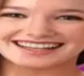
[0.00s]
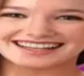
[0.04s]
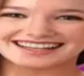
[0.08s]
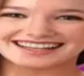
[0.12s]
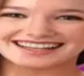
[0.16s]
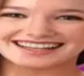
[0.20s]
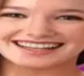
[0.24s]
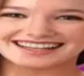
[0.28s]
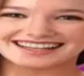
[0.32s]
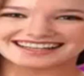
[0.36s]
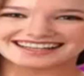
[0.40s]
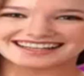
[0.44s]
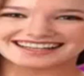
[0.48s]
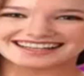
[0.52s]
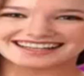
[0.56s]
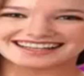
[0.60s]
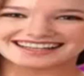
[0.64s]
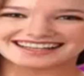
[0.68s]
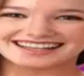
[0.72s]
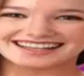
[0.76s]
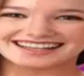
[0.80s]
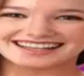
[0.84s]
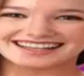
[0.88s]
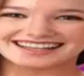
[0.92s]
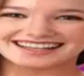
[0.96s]

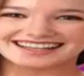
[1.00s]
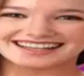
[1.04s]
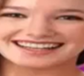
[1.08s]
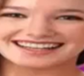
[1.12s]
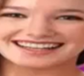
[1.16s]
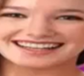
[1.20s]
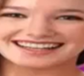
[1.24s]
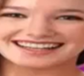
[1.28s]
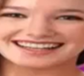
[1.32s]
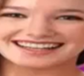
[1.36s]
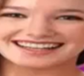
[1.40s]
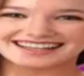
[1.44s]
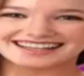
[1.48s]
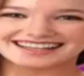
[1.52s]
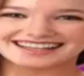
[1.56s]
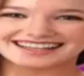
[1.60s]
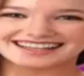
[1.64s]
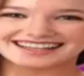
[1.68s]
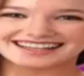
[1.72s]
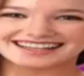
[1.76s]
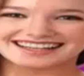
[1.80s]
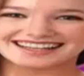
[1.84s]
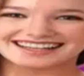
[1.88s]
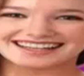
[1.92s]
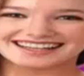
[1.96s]

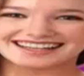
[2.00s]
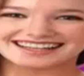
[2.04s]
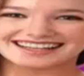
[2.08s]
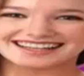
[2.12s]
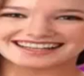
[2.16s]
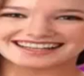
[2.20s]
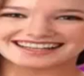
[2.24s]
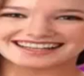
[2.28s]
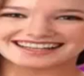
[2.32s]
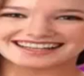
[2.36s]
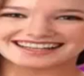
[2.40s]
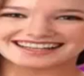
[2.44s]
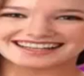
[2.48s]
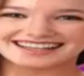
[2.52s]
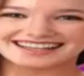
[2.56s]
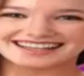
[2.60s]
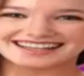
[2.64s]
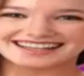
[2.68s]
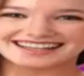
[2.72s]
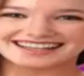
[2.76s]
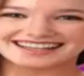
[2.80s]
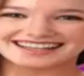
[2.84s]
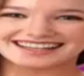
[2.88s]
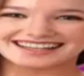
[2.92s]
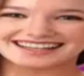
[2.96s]

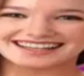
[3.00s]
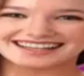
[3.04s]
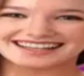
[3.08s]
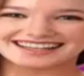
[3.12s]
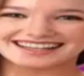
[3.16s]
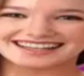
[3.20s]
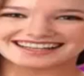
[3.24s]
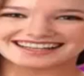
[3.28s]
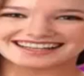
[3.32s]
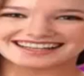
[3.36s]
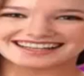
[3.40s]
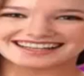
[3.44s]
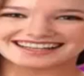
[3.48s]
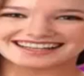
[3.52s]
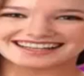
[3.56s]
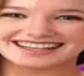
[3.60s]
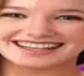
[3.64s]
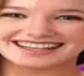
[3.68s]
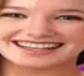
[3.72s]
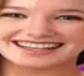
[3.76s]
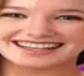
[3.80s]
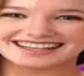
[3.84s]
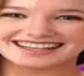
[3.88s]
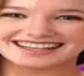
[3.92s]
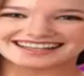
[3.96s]

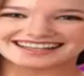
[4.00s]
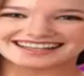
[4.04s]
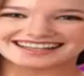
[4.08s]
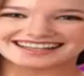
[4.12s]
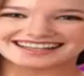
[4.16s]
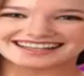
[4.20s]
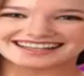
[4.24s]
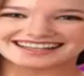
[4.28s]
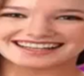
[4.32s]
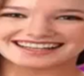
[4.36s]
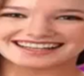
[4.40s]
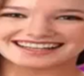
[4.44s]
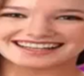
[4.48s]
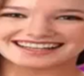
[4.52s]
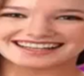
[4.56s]
[no speech]